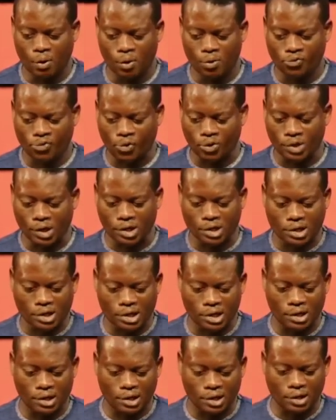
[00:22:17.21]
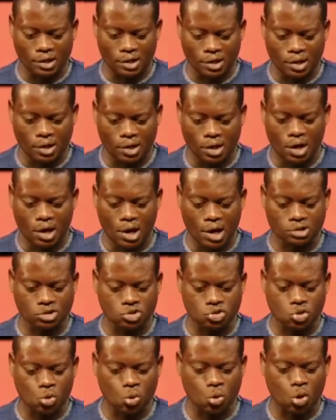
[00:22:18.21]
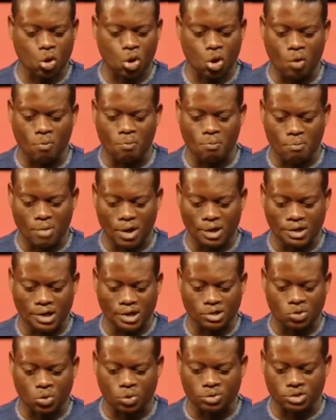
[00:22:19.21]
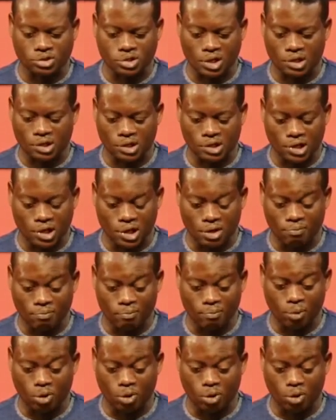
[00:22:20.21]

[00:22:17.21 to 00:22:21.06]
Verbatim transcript: for the king had so commanded concerning him.